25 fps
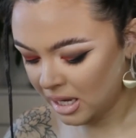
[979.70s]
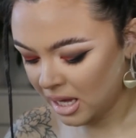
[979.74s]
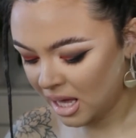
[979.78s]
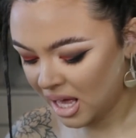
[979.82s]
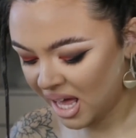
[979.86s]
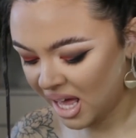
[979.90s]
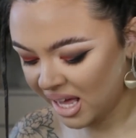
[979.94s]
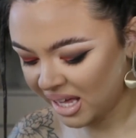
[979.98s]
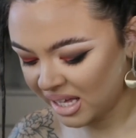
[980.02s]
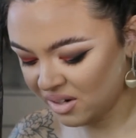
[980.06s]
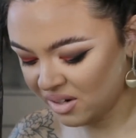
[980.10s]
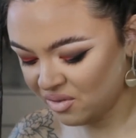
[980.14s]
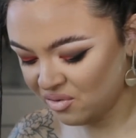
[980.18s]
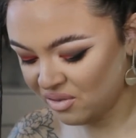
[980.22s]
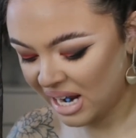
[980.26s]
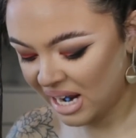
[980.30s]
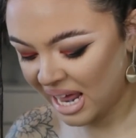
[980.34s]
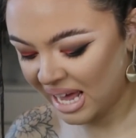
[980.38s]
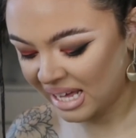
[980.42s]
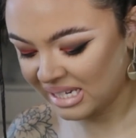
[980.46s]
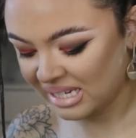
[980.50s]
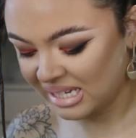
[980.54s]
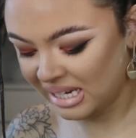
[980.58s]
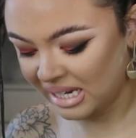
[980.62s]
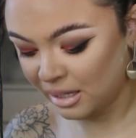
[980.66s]
I can
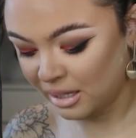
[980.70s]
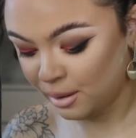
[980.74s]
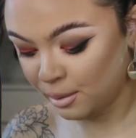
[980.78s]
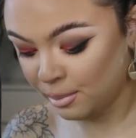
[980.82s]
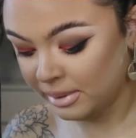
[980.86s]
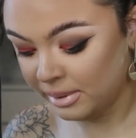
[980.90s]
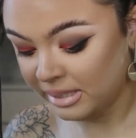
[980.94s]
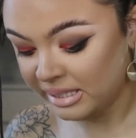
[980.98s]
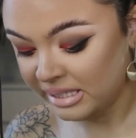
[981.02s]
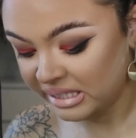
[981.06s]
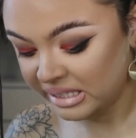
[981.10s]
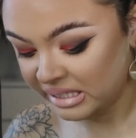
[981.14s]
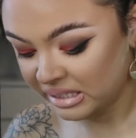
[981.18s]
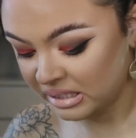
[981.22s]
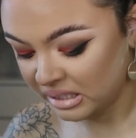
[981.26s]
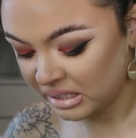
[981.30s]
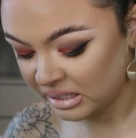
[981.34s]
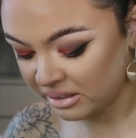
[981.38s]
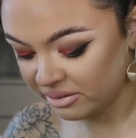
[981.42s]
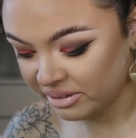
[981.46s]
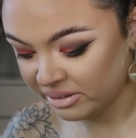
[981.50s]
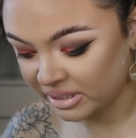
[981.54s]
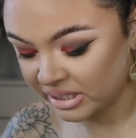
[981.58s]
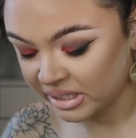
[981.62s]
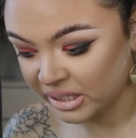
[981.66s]
relax a little bit. I
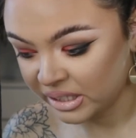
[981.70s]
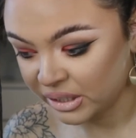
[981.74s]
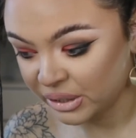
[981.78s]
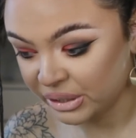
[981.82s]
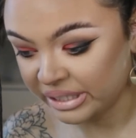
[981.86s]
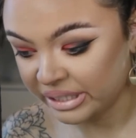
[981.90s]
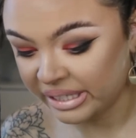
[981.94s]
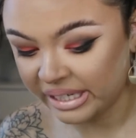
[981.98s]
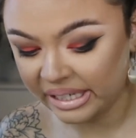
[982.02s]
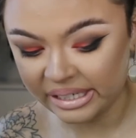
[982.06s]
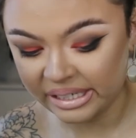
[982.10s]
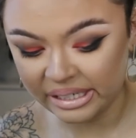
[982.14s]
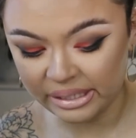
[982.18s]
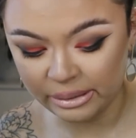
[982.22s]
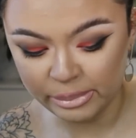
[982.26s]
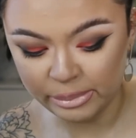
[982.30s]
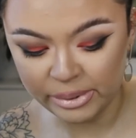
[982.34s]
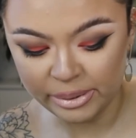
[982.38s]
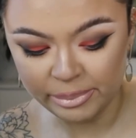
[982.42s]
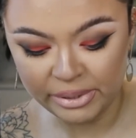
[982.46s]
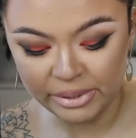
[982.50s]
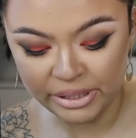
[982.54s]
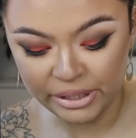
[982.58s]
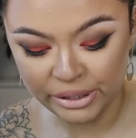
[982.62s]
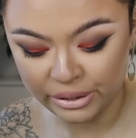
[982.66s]
feel like I look at that a little
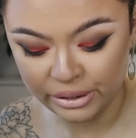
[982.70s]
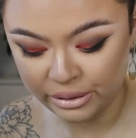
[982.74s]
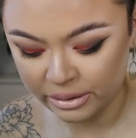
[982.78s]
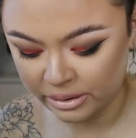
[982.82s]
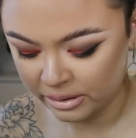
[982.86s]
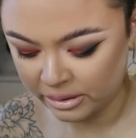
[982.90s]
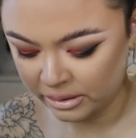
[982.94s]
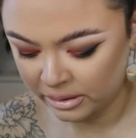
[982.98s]
bit better.